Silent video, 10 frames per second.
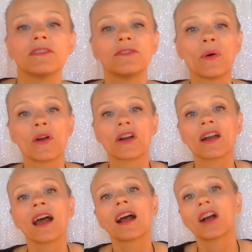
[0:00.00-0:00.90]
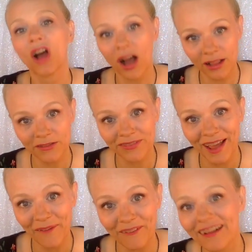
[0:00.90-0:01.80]
for
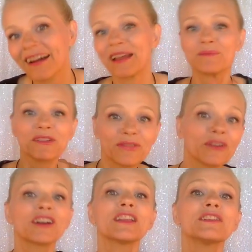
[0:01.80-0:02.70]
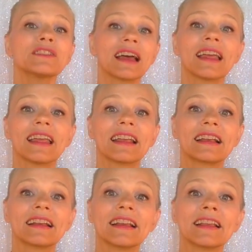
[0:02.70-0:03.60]
cauliflower. And before you
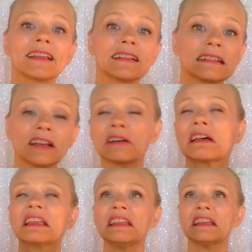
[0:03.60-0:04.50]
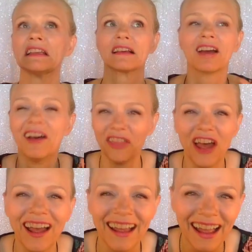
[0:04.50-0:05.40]
go, ugh,
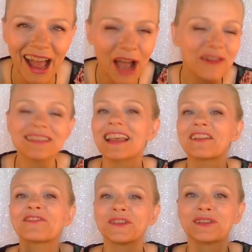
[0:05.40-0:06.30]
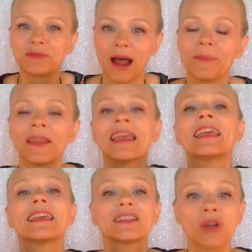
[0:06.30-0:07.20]
how is that a food swap?
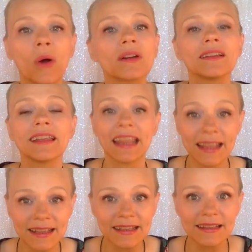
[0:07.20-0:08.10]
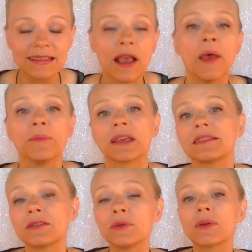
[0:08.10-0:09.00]
It totally is,
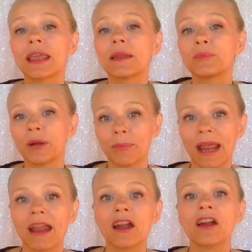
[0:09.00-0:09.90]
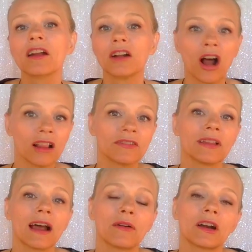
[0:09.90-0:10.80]
because you can prepare
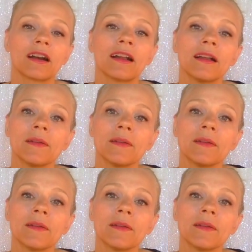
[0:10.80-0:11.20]
cauliflower